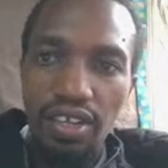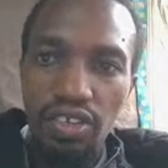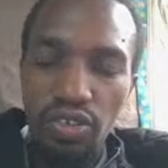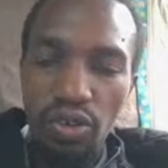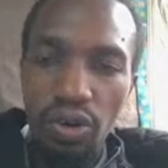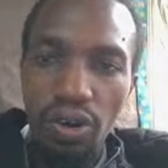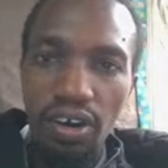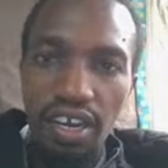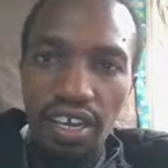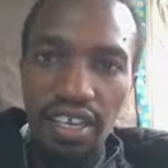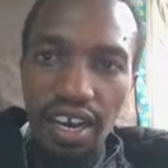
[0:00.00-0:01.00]
So
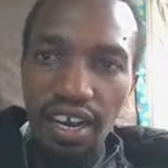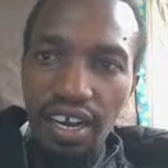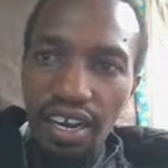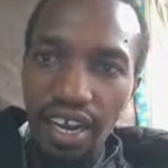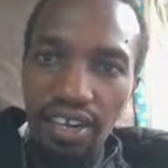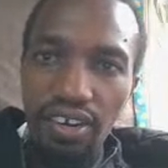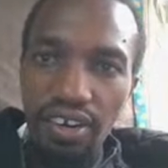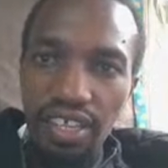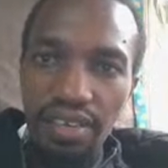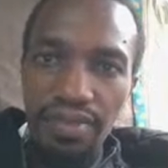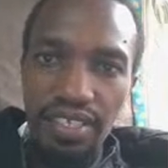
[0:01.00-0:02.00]
yeah,
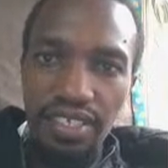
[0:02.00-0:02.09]
algorithm is